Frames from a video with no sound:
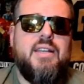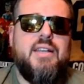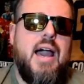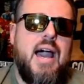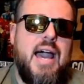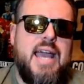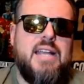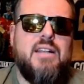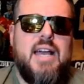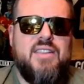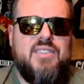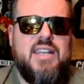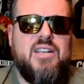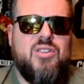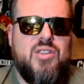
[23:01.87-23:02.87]
I
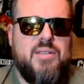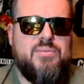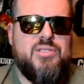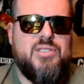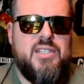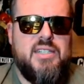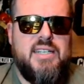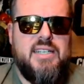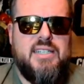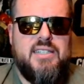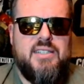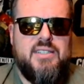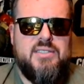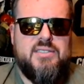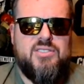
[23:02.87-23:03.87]
think Clemson
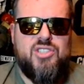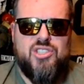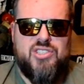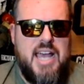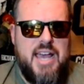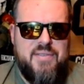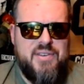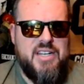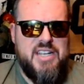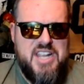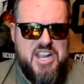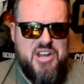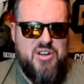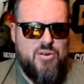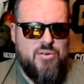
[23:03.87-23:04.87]
is just having a
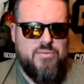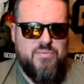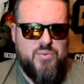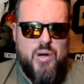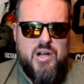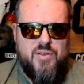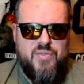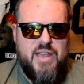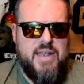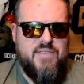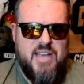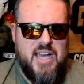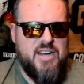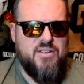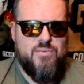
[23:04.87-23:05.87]
year where they
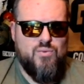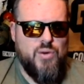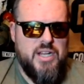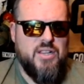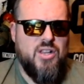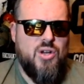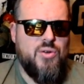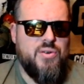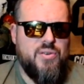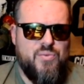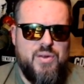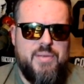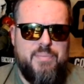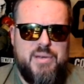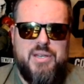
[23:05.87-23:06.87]
got to reload and
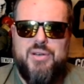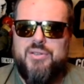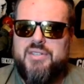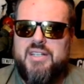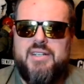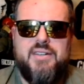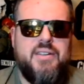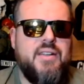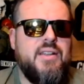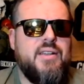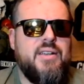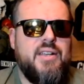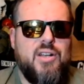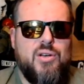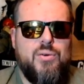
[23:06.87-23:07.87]
rebuild. And,
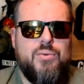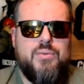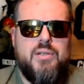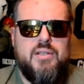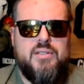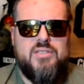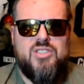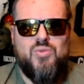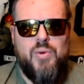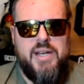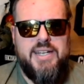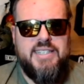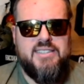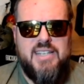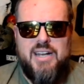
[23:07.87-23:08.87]

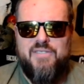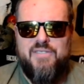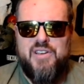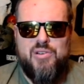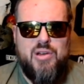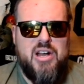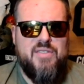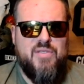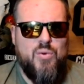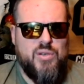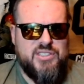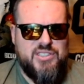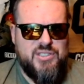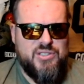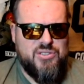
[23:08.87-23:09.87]
Sweeney's got to figure out if he
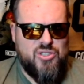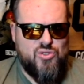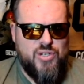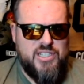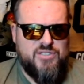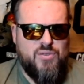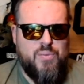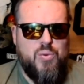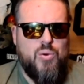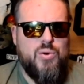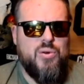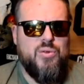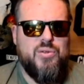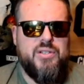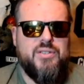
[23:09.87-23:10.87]
wants to use the transfer
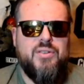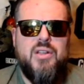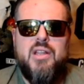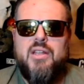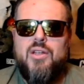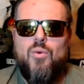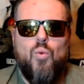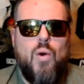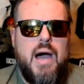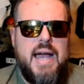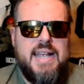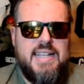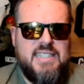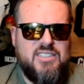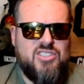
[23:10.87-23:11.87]
portal and
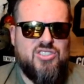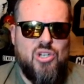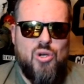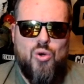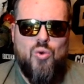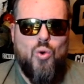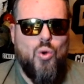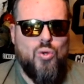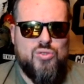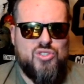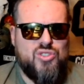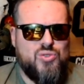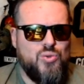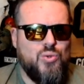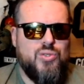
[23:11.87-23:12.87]
why he's so old
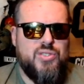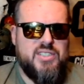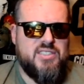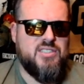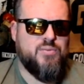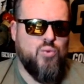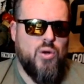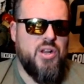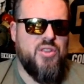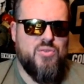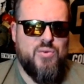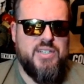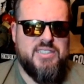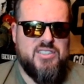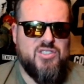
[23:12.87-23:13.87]
school. This is one of the
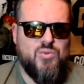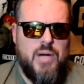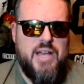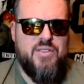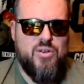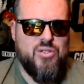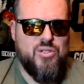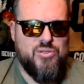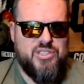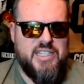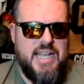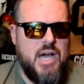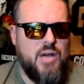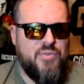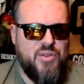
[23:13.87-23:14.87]
reasons why they're
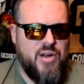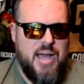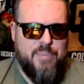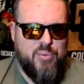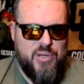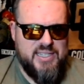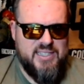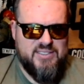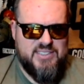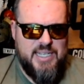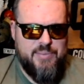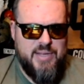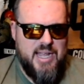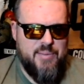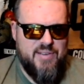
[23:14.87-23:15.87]
losing out. They're not playing the
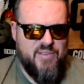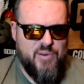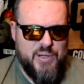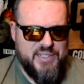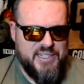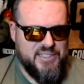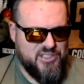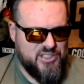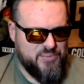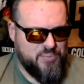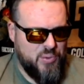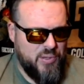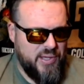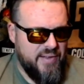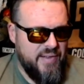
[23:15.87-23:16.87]
same game everyone else is
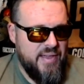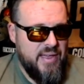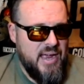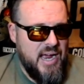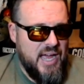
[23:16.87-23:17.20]
playing.